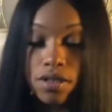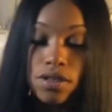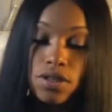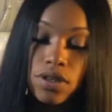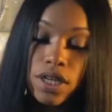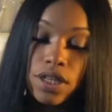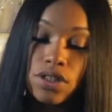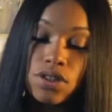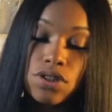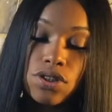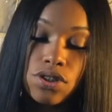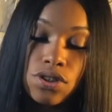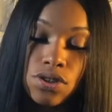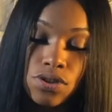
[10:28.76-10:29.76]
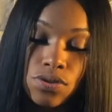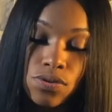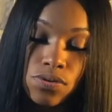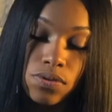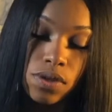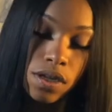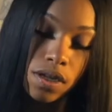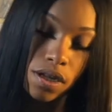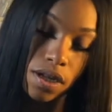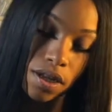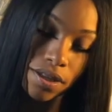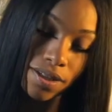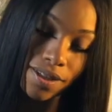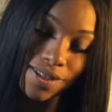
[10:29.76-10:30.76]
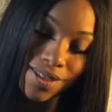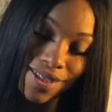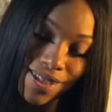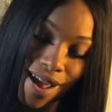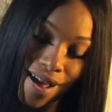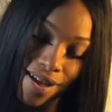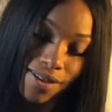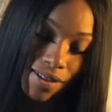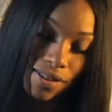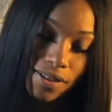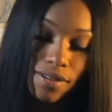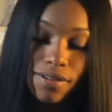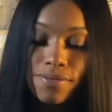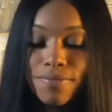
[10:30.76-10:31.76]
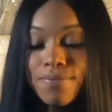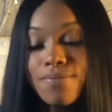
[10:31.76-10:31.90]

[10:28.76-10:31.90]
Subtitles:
you get 2 socks,